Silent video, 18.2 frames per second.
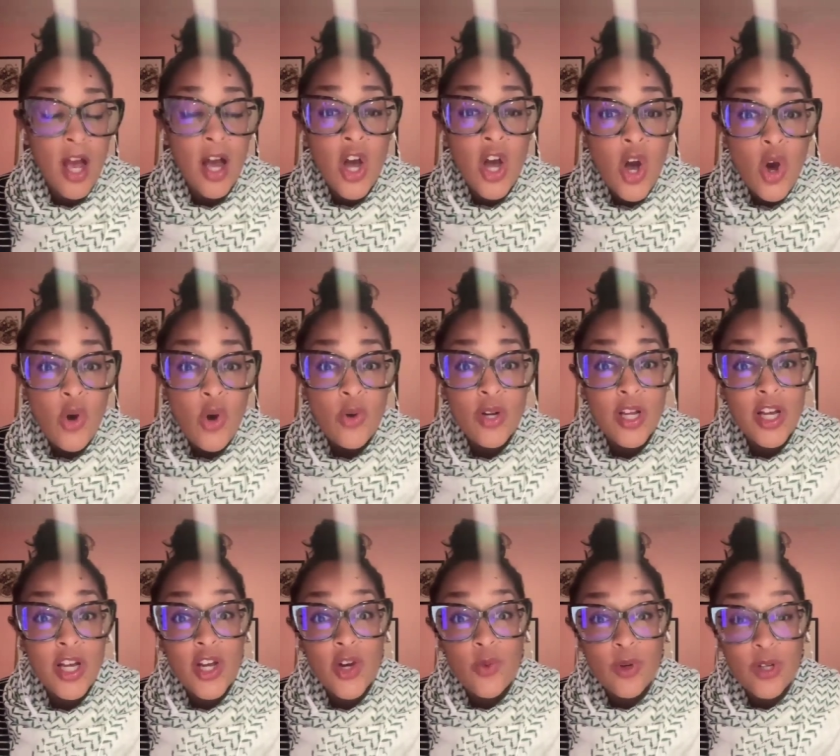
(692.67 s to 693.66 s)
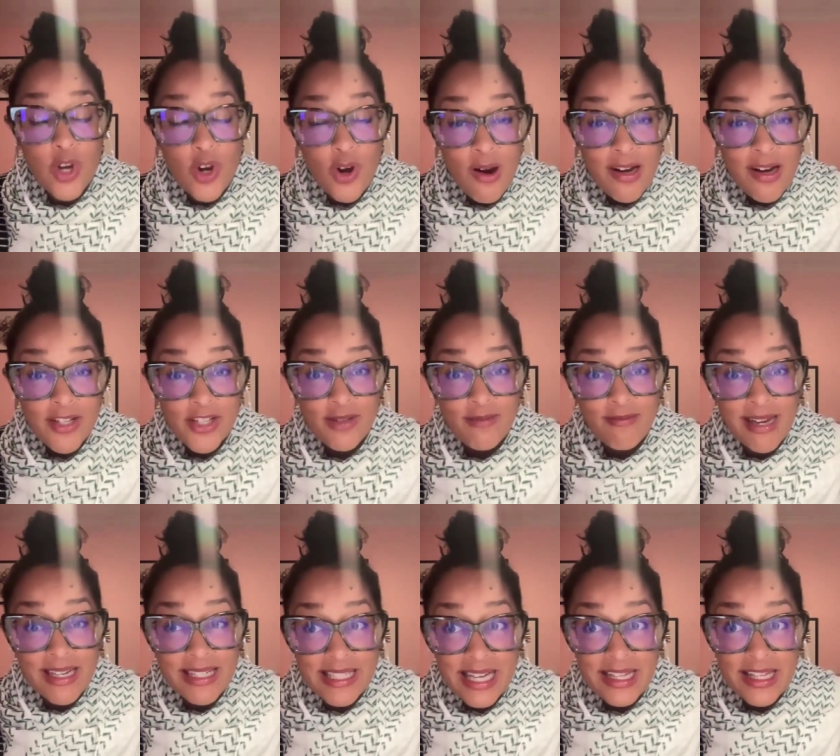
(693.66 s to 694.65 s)
A coat would crush
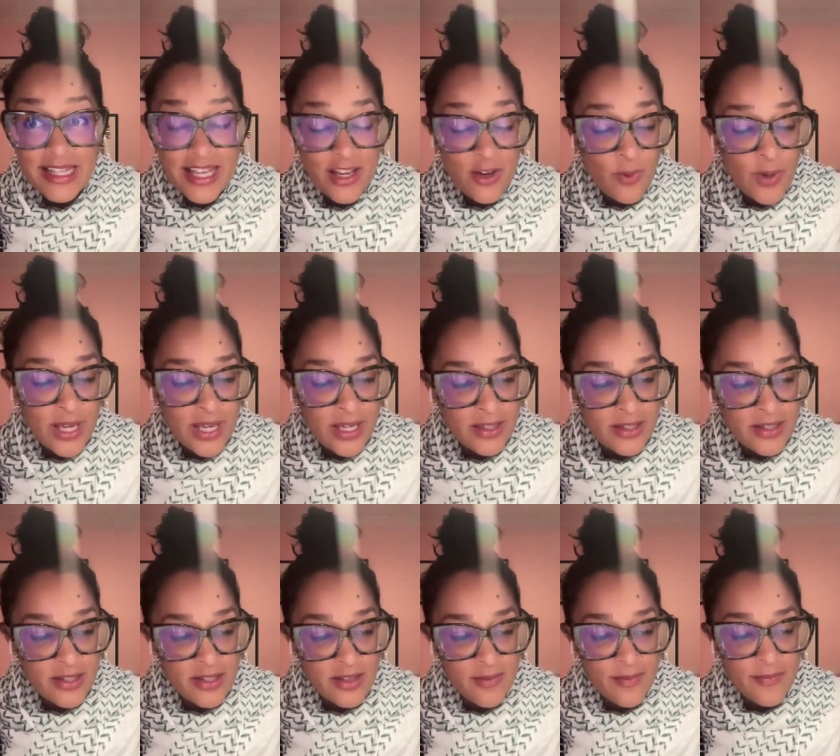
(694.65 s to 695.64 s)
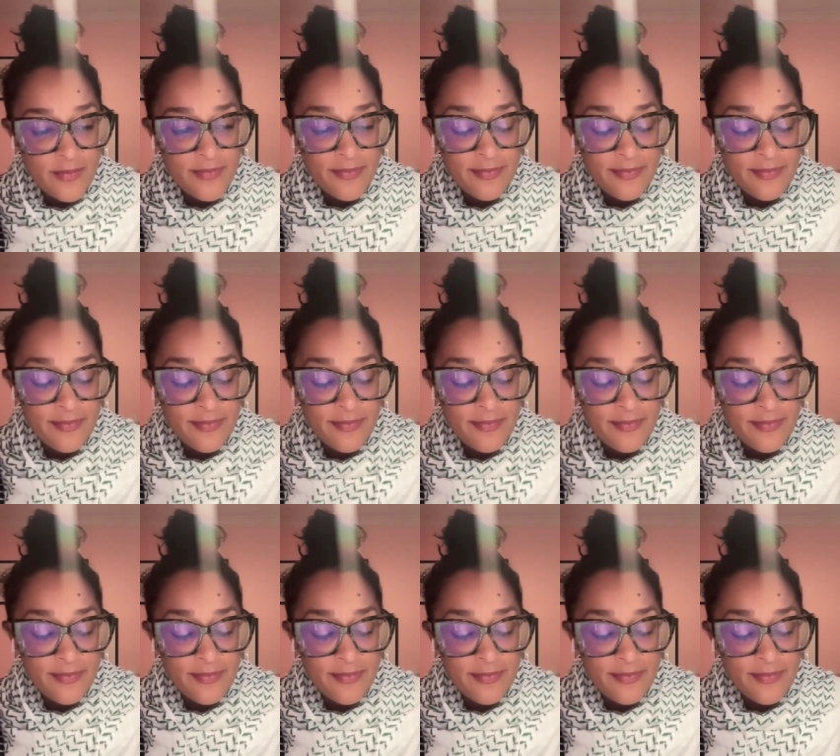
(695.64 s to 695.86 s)
my delicate wings."